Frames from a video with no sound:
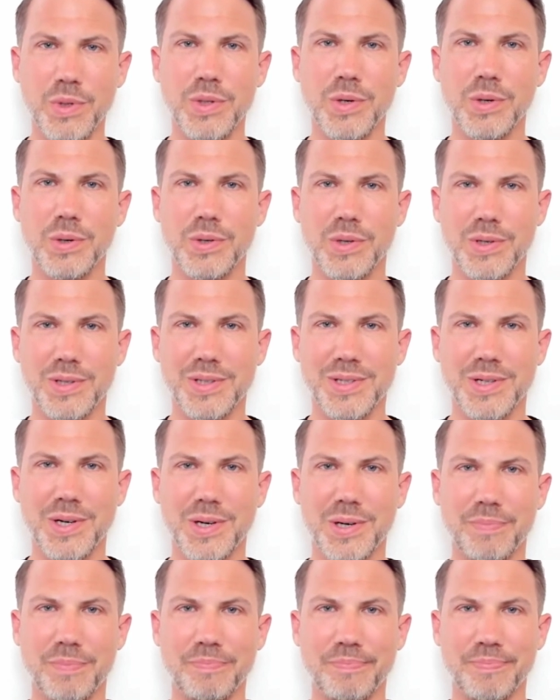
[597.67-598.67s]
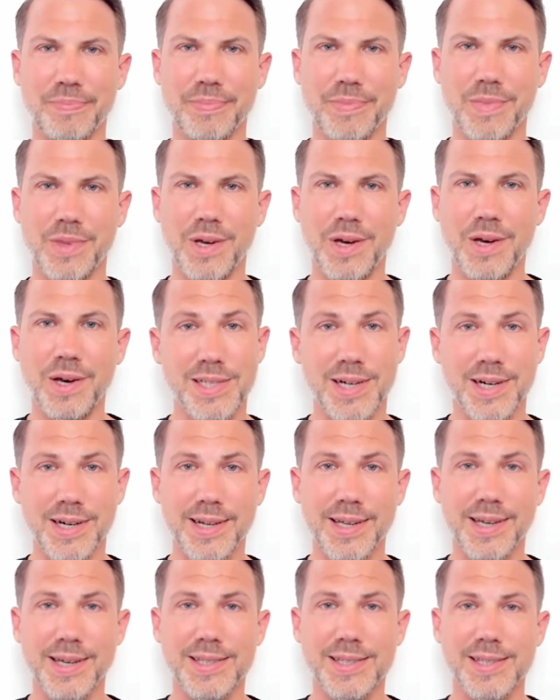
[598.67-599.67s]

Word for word: those controls. So to do